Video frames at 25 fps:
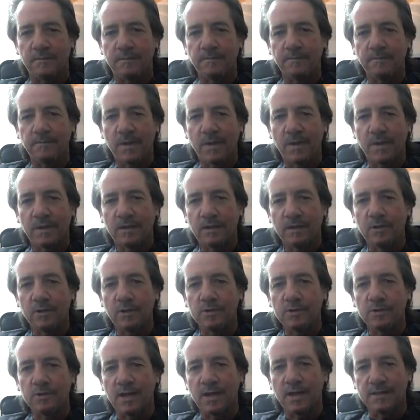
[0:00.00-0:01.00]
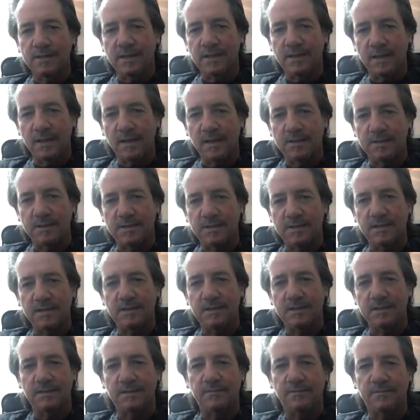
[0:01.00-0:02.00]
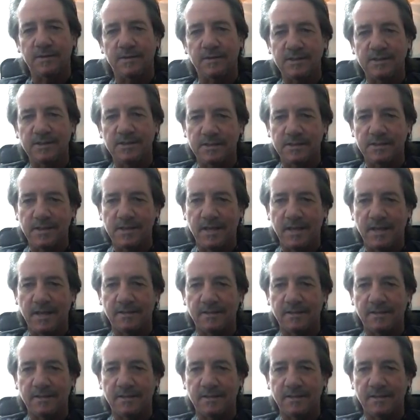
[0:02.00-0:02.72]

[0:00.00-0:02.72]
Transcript: losing the last game of the season and finishing second.